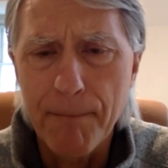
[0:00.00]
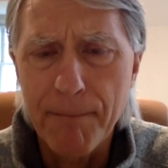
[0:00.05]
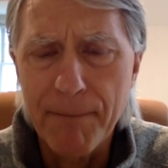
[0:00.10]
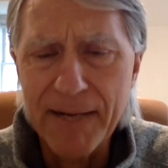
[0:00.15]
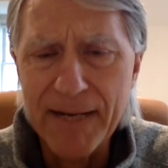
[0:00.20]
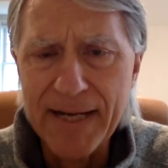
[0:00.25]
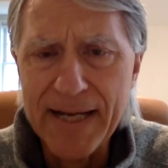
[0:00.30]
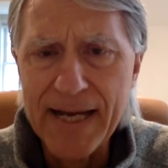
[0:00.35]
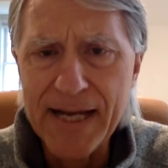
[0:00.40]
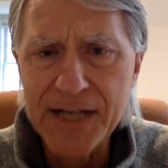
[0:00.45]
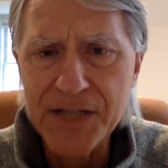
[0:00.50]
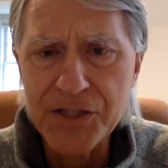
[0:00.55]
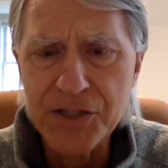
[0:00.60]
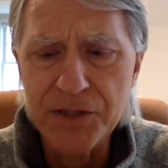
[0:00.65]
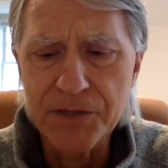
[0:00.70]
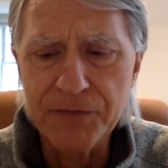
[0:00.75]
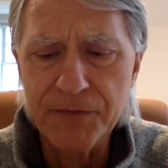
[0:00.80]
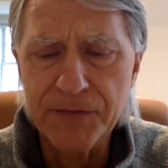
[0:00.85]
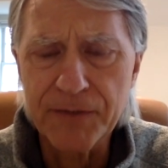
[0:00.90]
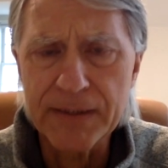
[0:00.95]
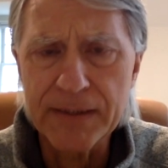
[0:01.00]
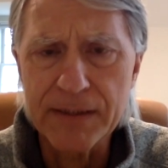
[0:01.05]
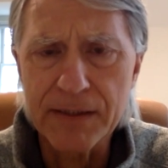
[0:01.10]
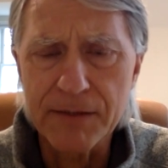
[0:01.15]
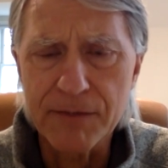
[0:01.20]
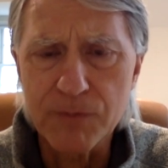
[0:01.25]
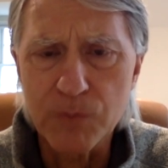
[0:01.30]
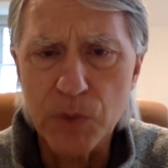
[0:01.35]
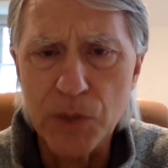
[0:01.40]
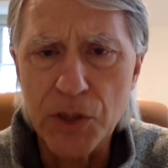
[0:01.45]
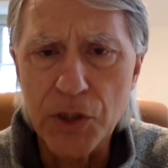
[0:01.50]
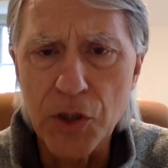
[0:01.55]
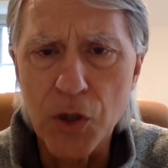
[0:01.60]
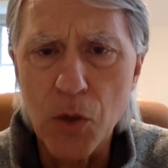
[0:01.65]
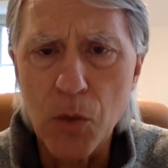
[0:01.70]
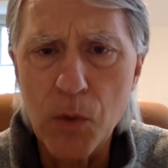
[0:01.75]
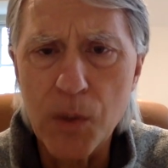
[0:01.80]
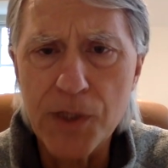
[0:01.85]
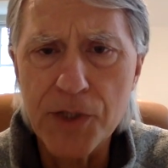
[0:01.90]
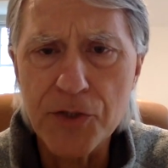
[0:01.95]
But I actually think that if we're
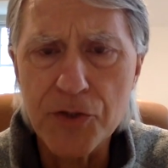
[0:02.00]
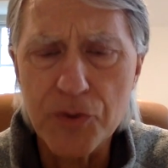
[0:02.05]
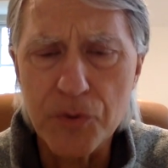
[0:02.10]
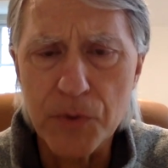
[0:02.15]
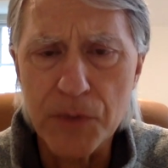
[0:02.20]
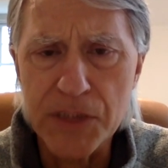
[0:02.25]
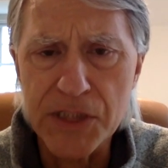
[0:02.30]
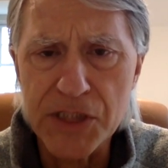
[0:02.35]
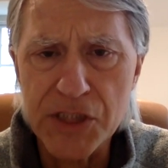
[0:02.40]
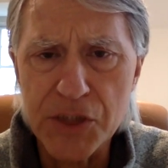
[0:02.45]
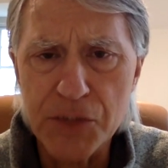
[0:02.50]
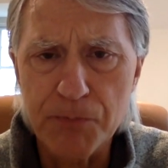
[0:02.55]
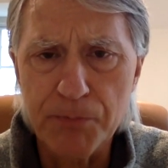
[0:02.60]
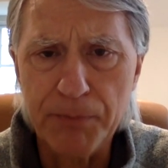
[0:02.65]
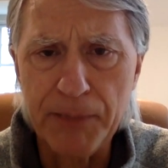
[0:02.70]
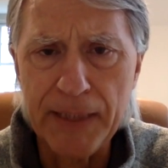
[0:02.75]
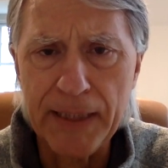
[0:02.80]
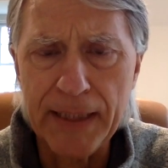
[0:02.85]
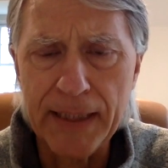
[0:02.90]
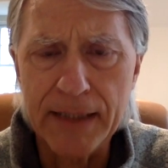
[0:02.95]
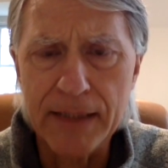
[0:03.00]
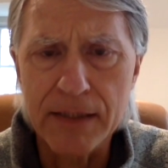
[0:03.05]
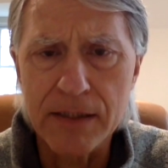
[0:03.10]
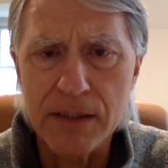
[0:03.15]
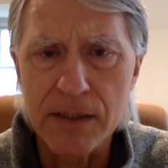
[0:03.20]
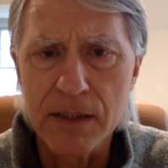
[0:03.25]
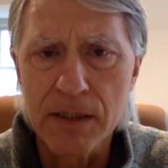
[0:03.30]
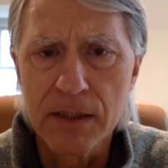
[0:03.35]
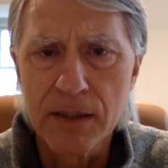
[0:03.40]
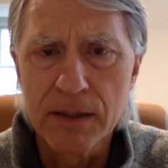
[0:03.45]
going to expand